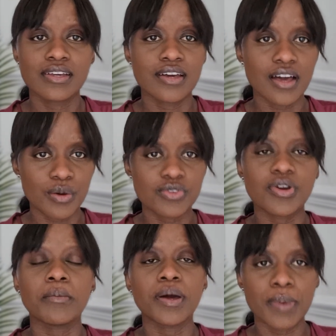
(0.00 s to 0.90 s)
I will
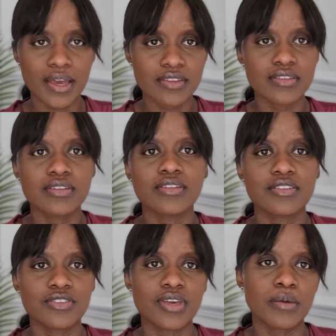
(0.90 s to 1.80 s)
try my best
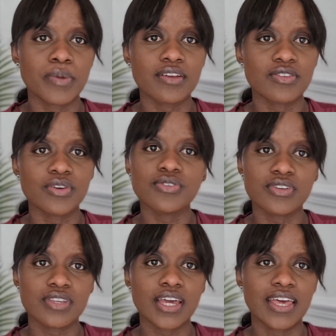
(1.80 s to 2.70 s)
to get back to you as soon
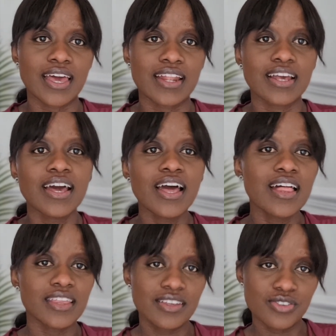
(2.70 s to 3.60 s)
as I can.
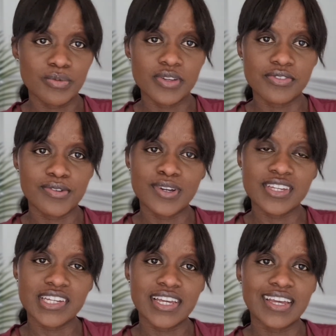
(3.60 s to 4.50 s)
Thank you so much for watching.